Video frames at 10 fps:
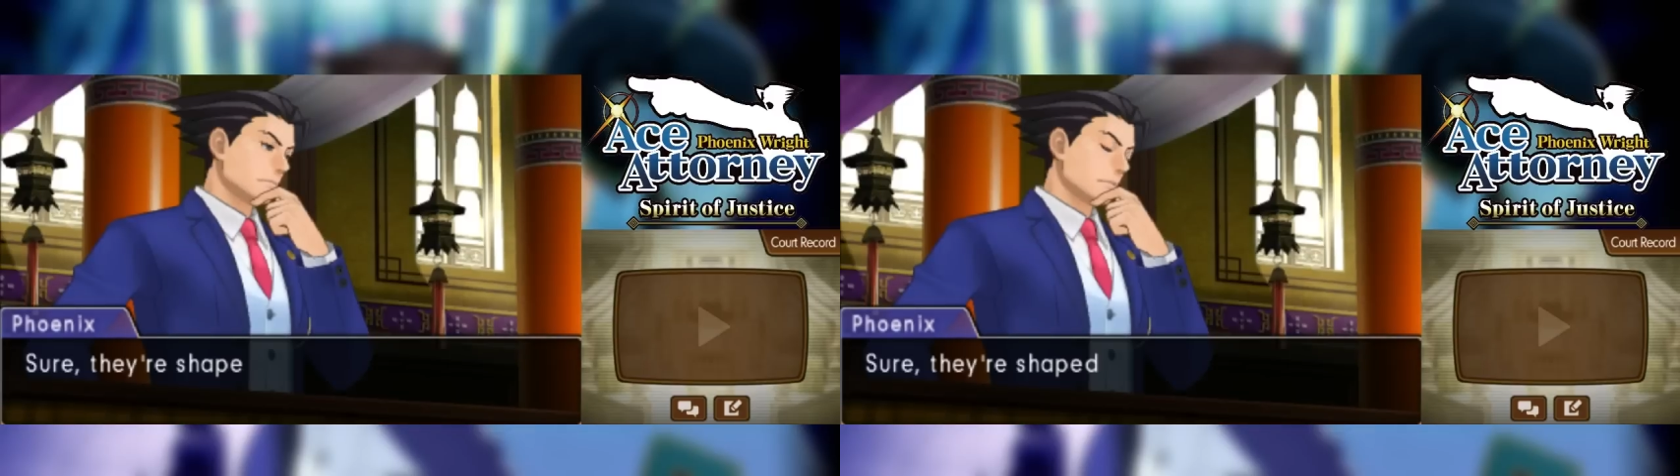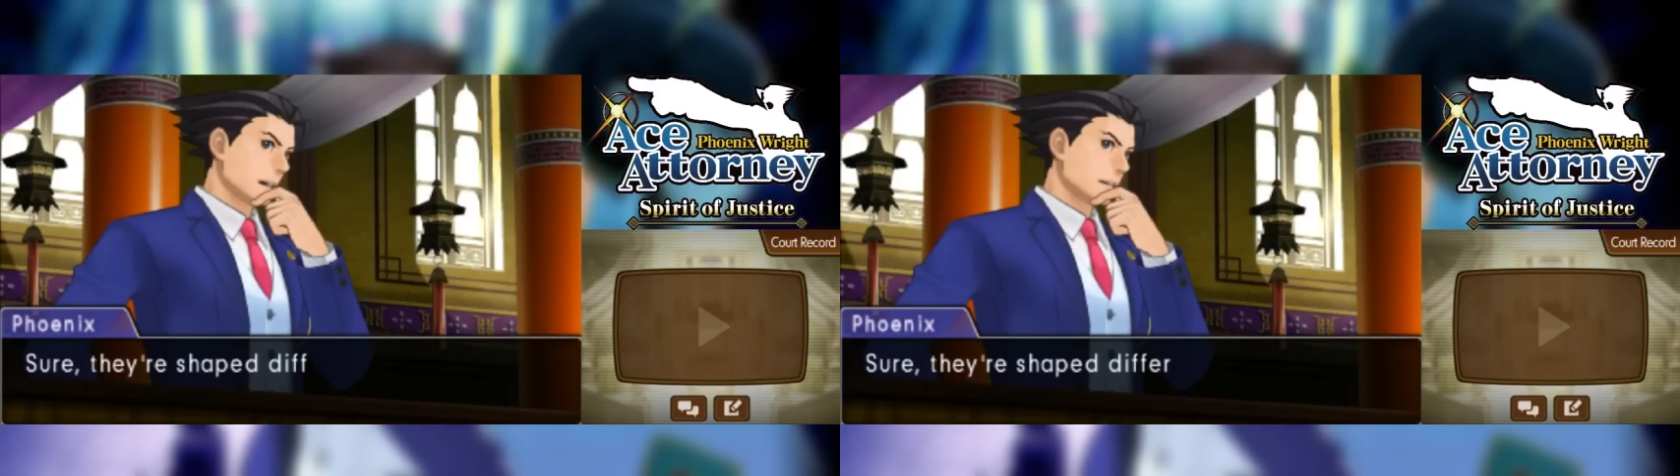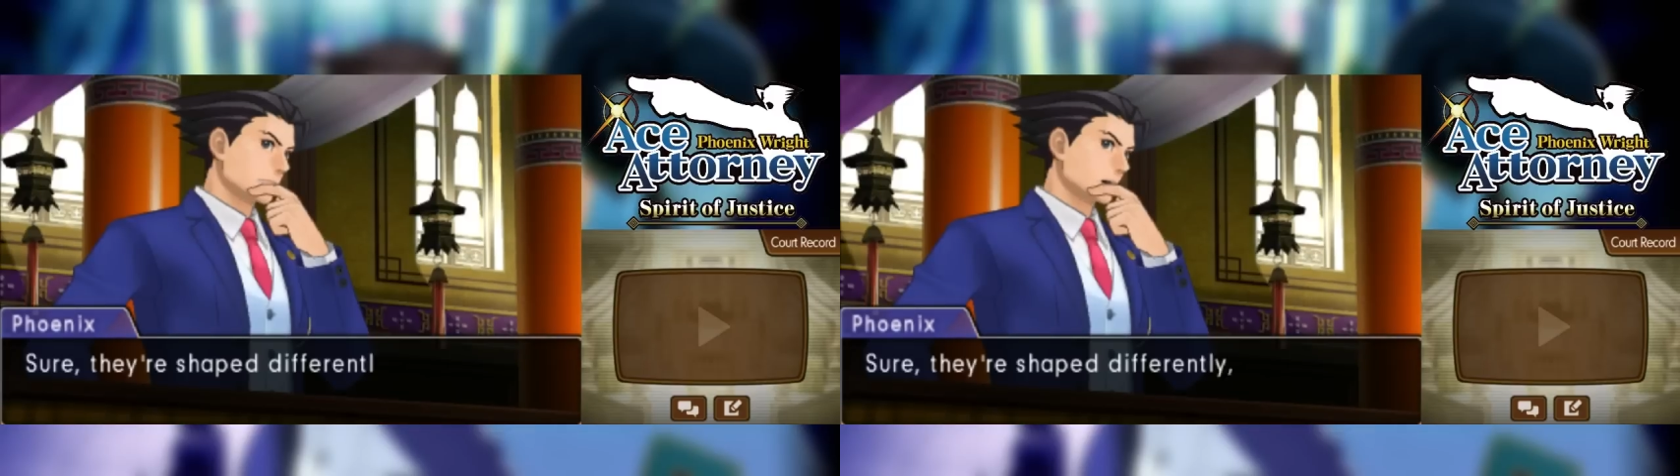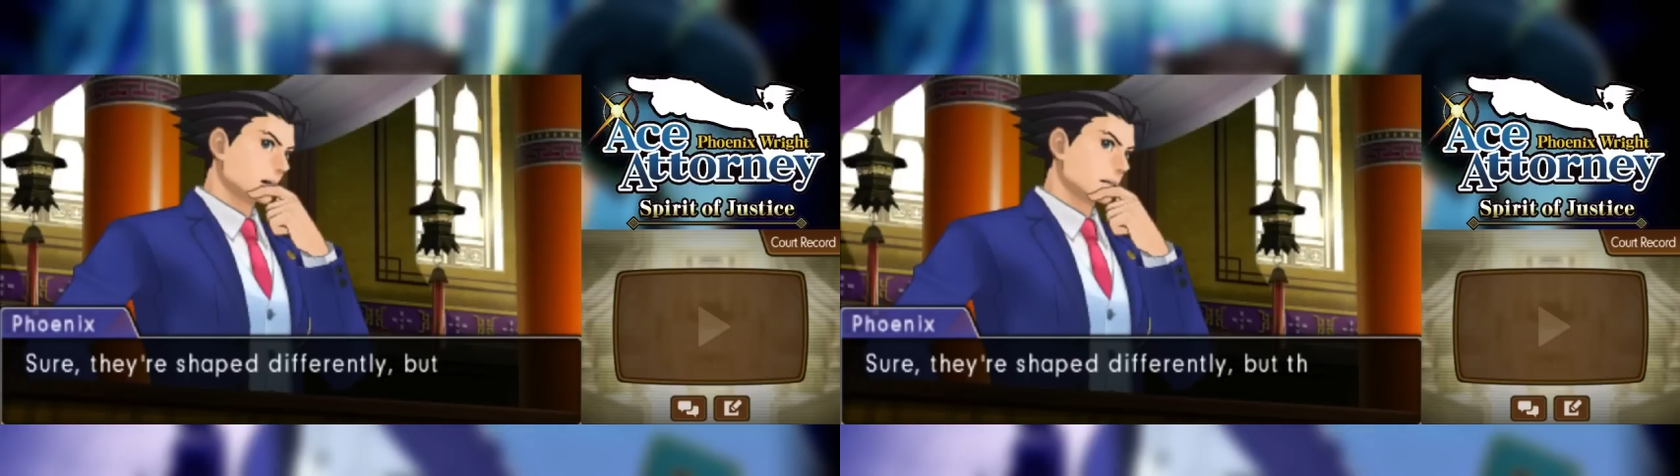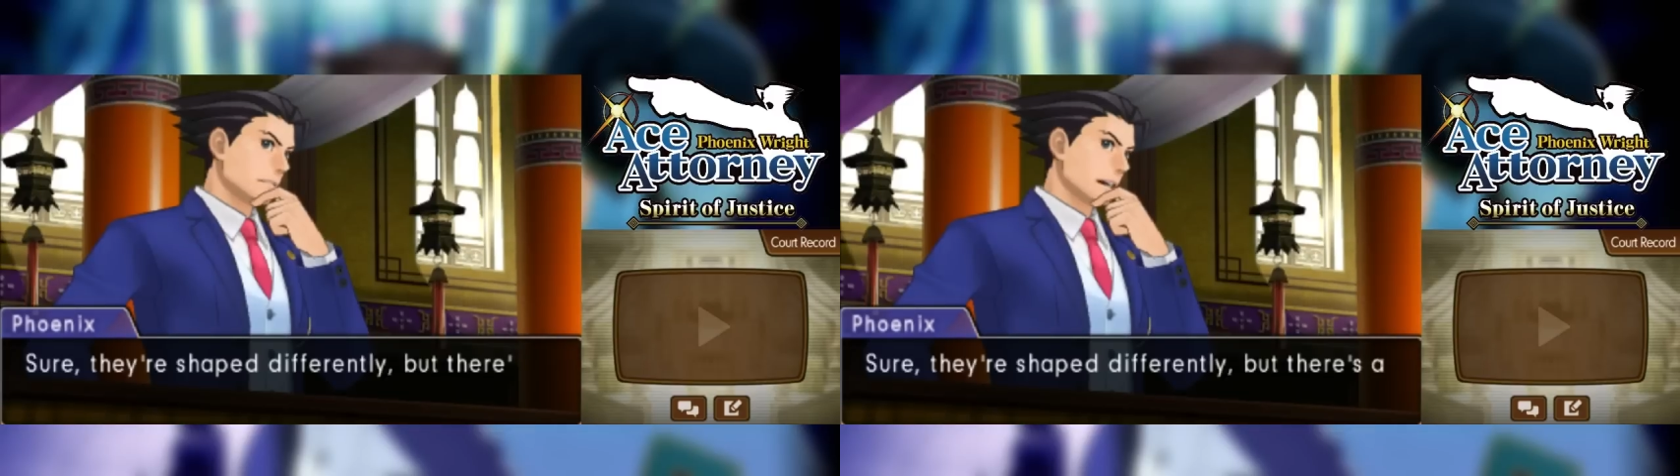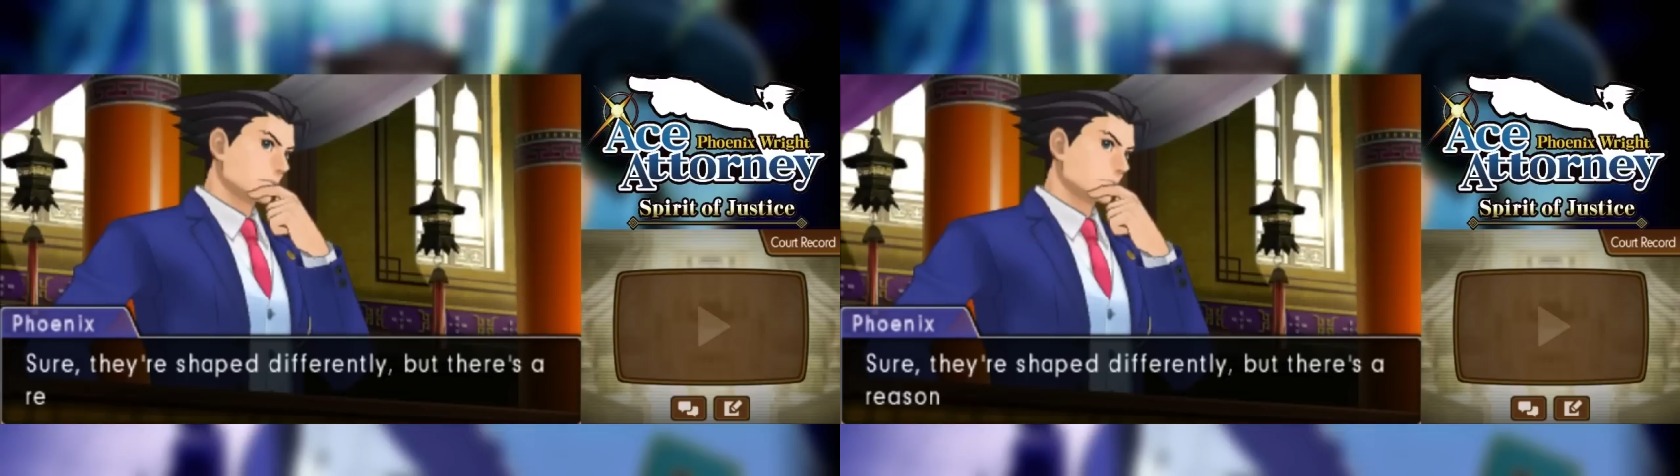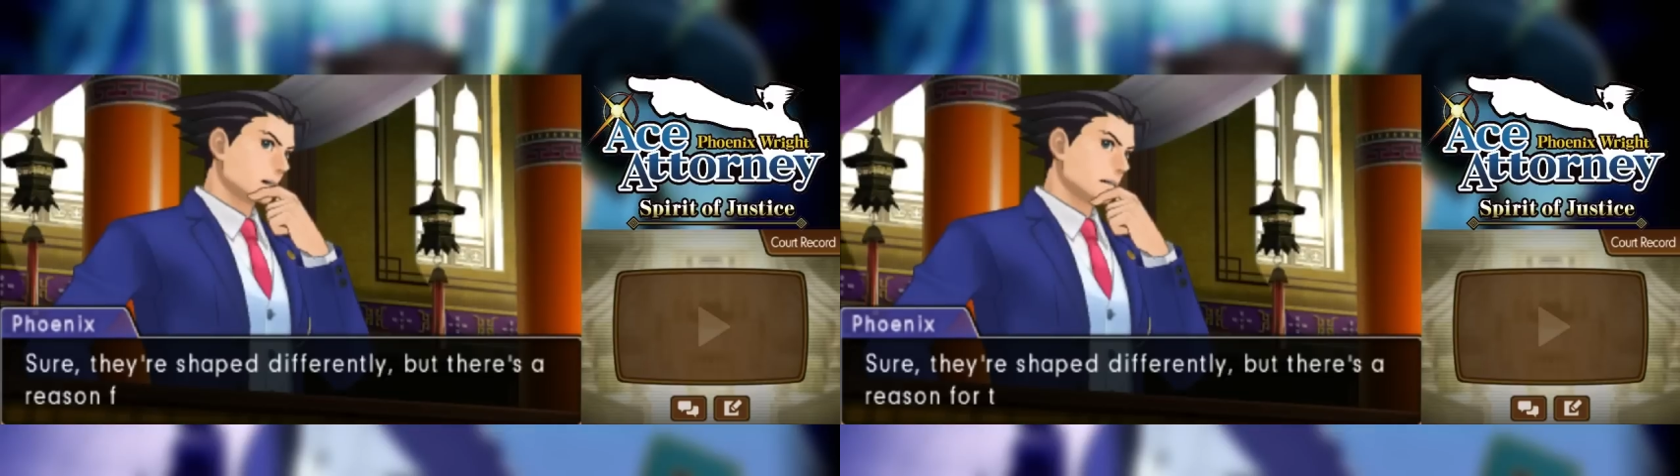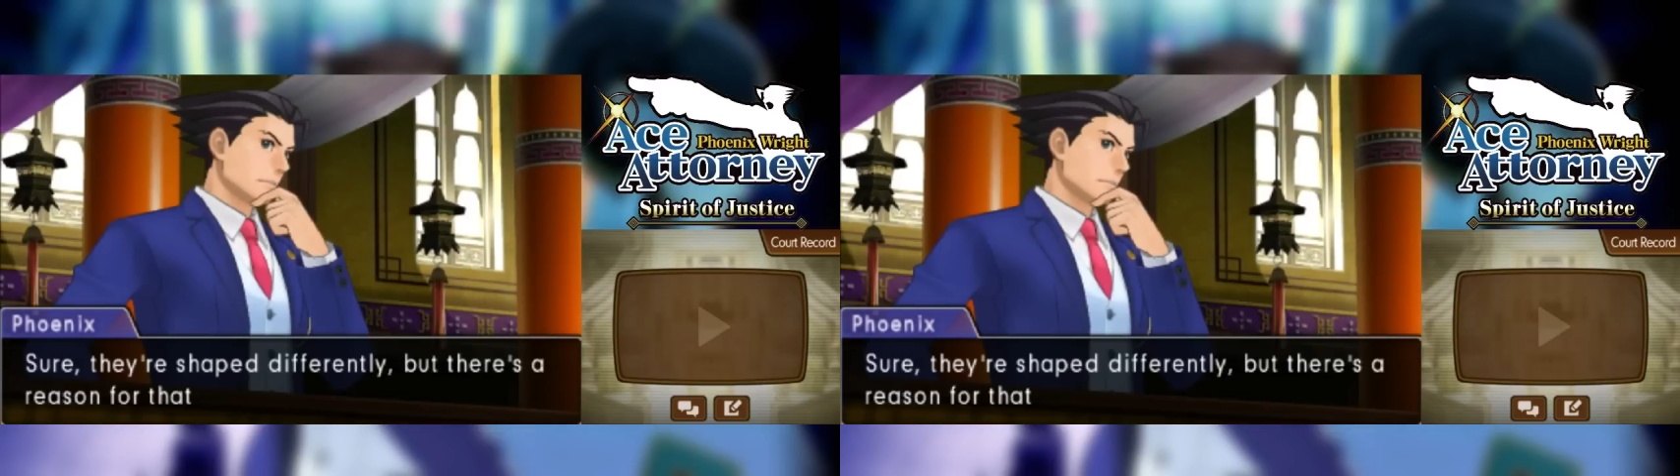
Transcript: Well, sure, they're shaped differently,